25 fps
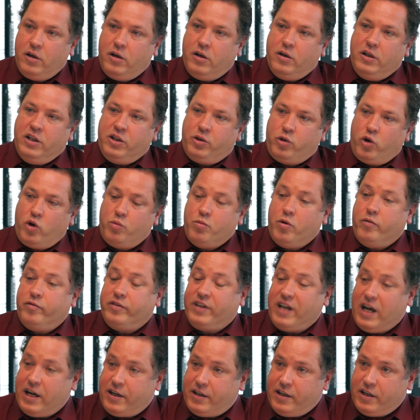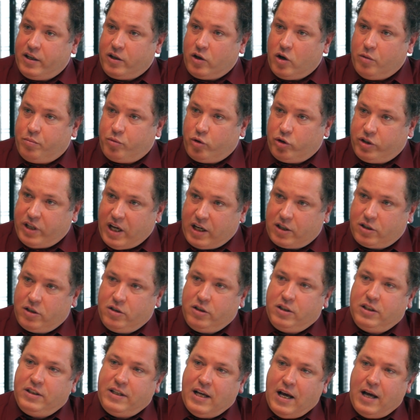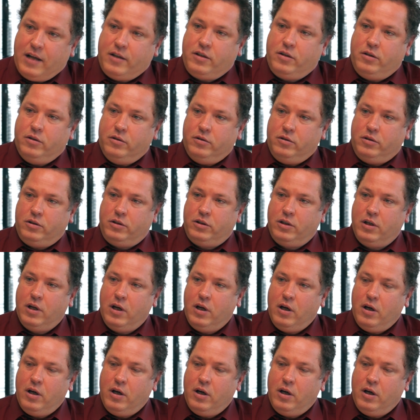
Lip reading: in terms of getting a protection status.